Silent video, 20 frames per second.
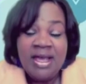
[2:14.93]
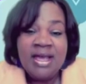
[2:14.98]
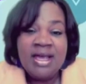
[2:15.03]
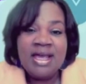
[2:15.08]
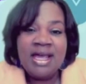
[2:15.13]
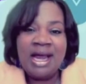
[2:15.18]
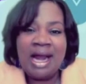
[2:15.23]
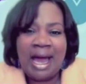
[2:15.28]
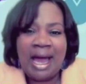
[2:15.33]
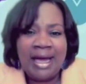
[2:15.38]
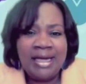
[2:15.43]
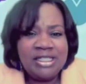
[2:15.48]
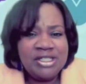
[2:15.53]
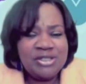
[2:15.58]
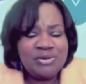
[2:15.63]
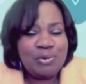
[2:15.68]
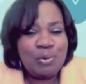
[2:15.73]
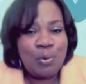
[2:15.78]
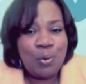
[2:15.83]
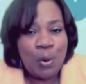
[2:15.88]
And I
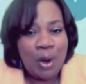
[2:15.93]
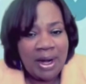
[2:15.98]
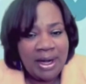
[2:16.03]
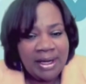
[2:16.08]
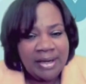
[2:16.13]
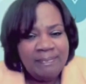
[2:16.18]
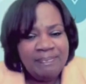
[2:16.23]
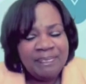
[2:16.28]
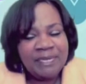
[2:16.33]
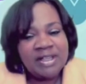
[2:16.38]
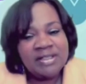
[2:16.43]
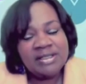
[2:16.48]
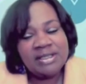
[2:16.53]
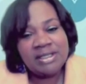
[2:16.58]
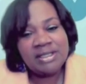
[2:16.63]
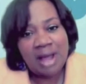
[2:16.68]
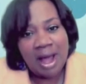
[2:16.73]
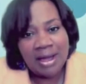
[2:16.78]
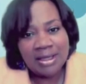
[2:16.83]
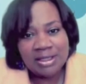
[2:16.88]
just wanted to
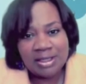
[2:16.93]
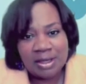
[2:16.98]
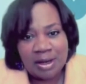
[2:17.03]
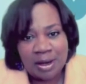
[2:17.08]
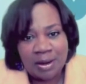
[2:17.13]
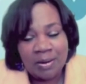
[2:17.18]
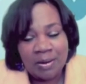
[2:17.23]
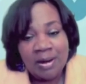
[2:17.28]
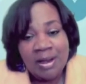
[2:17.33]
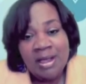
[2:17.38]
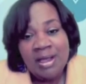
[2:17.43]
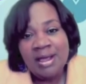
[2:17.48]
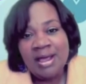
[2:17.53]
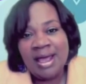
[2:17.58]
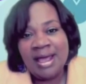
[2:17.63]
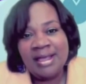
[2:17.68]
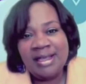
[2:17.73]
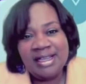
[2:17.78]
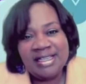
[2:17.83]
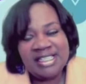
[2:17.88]
talk to her
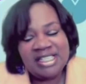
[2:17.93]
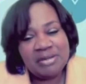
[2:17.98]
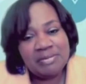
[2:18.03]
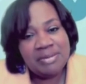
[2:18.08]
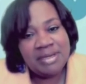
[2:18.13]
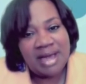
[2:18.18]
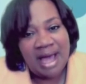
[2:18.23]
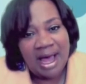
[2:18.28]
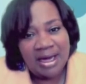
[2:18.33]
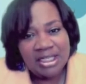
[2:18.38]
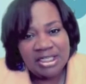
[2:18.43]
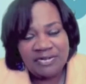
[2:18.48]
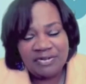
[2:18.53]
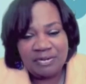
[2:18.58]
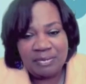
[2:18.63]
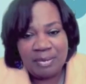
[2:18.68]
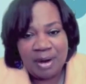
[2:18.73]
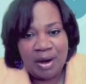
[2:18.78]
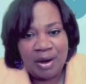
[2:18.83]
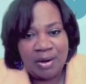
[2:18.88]
and get some knowledge from
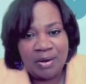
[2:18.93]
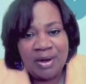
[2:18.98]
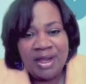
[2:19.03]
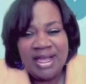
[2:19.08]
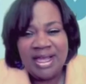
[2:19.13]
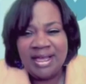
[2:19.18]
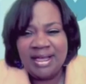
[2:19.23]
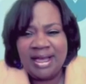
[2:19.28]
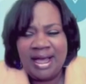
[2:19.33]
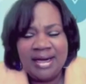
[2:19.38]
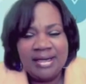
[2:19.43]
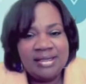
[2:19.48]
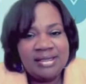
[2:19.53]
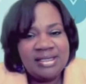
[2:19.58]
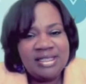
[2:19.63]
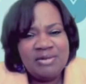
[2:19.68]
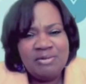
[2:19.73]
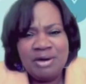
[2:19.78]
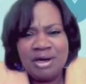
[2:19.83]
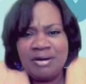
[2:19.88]
her and kind of
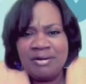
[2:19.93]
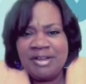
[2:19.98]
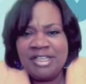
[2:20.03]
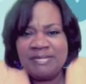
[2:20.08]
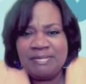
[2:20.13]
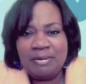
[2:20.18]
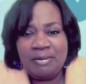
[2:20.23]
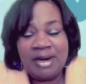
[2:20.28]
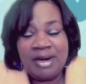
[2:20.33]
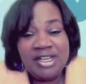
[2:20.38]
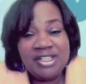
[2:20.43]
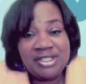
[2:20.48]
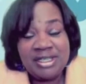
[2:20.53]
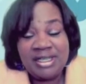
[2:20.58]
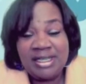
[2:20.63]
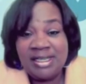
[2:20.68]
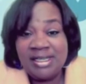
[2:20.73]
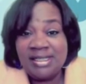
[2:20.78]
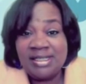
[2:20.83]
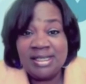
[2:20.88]
see what her inspiration
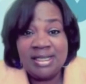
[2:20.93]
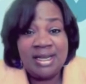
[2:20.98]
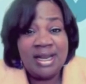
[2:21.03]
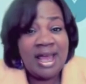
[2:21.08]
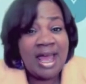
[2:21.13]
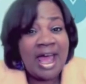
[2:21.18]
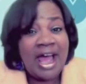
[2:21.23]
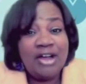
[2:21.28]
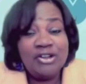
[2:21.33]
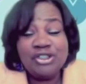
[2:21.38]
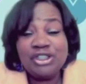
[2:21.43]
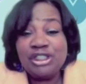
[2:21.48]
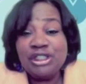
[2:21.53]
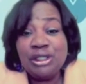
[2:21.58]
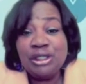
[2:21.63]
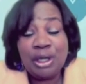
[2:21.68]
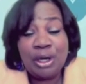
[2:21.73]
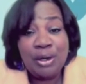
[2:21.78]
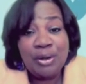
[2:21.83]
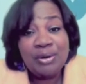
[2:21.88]
is and how she
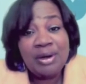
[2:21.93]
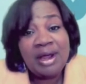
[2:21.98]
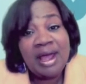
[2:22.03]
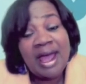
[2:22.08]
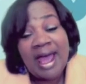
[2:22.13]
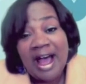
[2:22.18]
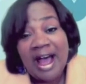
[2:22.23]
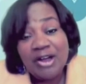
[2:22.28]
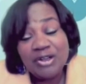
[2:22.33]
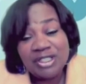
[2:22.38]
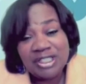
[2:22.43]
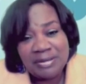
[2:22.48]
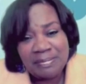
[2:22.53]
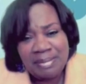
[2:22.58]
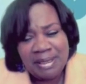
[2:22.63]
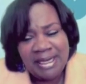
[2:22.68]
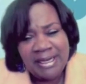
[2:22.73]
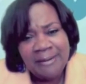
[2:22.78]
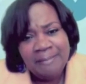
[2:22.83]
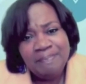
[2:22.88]
learned how to
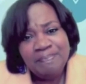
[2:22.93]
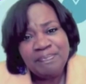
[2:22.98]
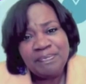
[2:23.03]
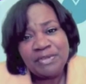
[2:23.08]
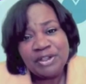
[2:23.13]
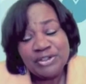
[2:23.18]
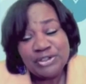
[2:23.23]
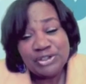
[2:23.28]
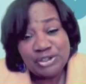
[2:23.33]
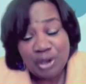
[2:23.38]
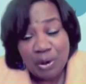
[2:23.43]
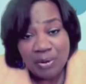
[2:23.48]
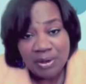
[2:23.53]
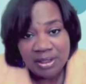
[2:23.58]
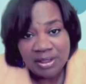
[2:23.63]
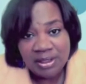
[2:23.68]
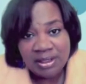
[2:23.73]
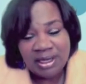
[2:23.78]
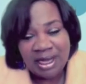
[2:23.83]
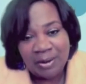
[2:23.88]
be so
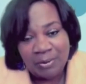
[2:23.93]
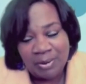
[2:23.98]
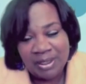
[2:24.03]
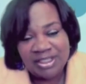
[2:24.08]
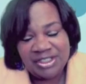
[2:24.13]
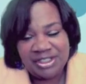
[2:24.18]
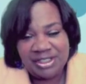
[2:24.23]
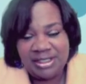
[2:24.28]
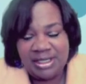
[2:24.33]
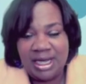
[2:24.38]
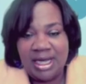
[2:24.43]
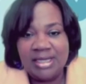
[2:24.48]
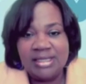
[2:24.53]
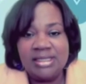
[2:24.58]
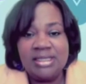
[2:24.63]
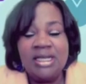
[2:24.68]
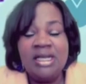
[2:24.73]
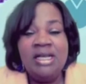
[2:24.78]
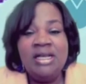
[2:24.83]
good at what she does.